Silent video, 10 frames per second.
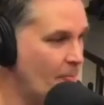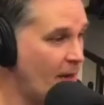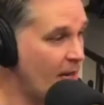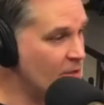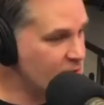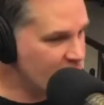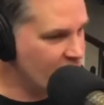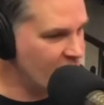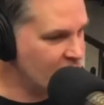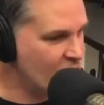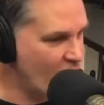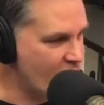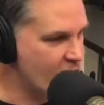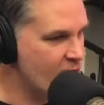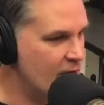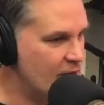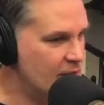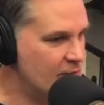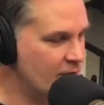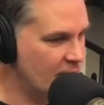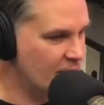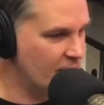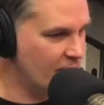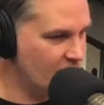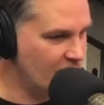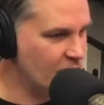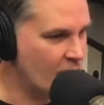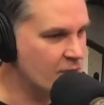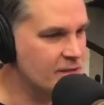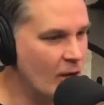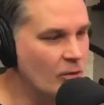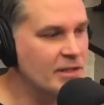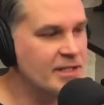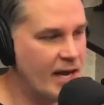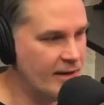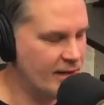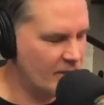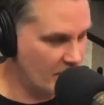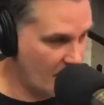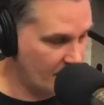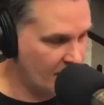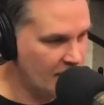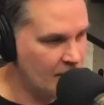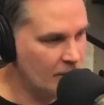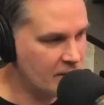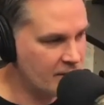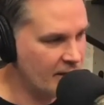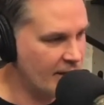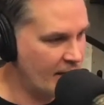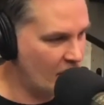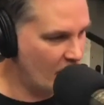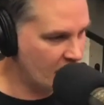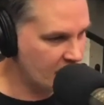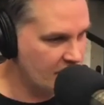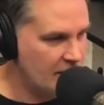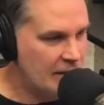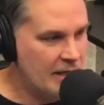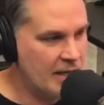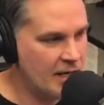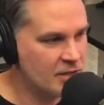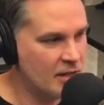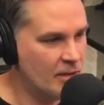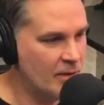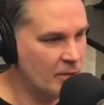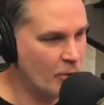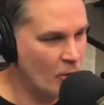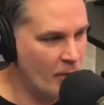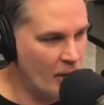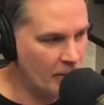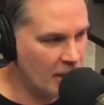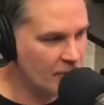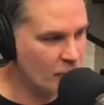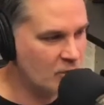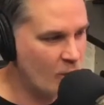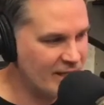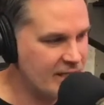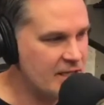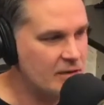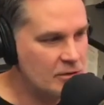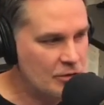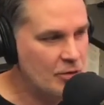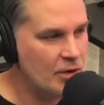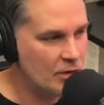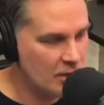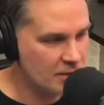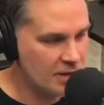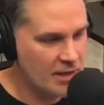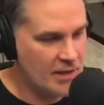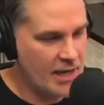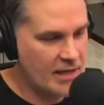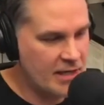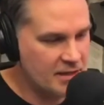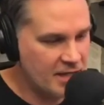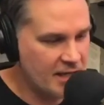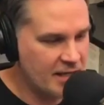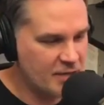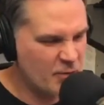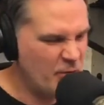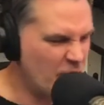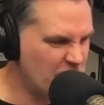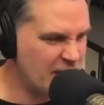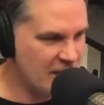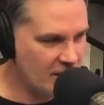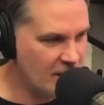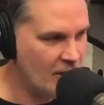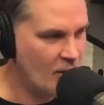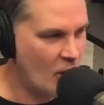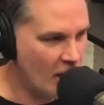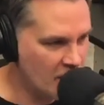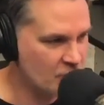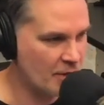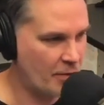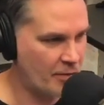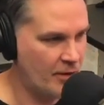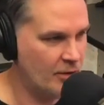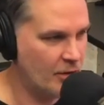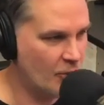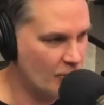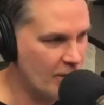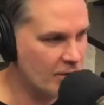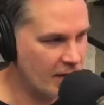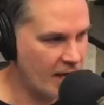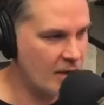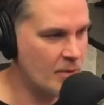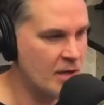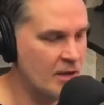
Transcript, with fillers: Hey, you see Vince Carter is Vince Carter is the oldest guy in the NBA. Plays for the Atlanta Hawks. He has uh, been a pro ball player for 22 years, and he has hit his 1500th career game